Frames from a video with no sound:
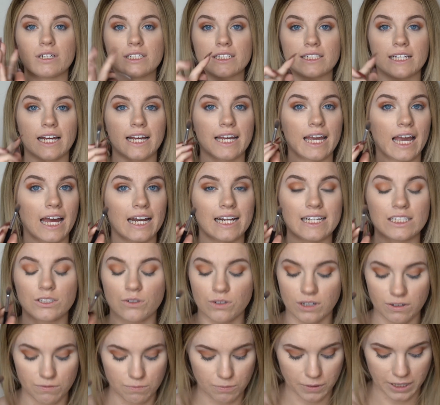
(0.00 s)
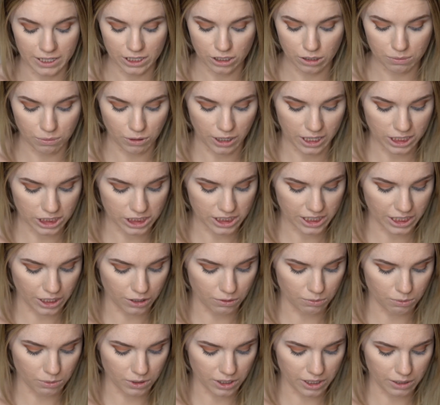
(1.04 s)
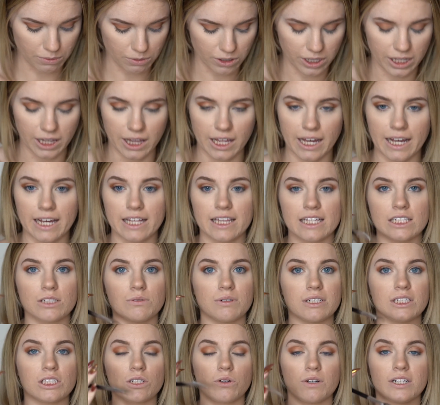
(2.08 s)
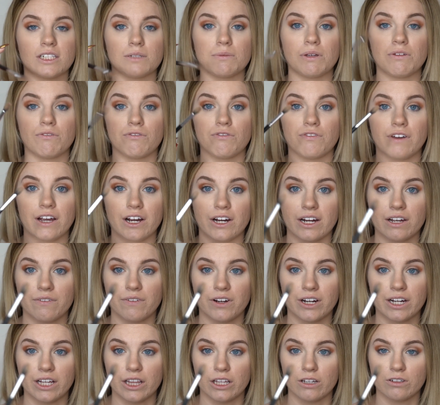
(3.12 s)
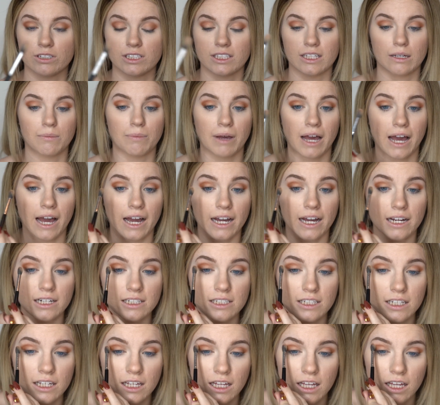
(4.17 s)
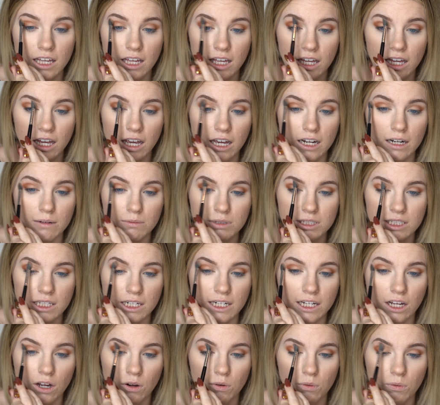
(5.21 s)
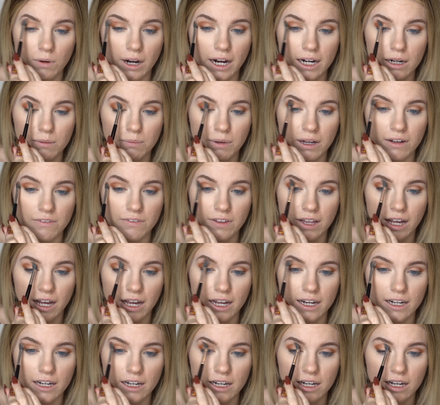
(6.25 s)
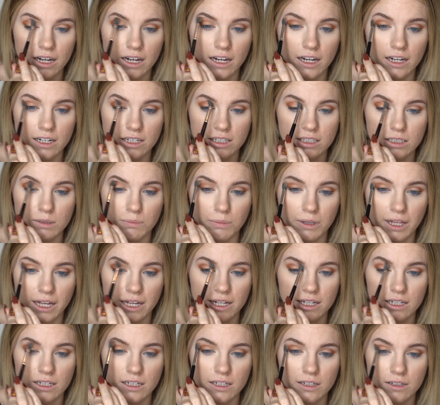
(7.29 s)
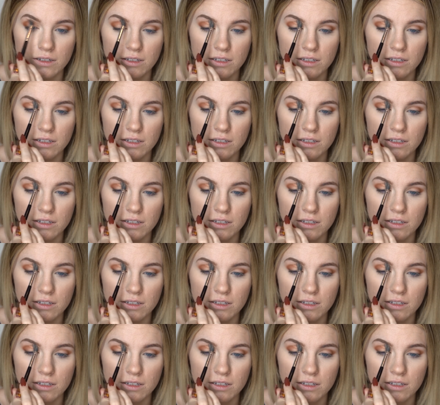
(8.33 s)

going to take any sort of blender brush that you really, really like. This one's going to be very, very loosely packed. And I'm just going to go right above that and just blend.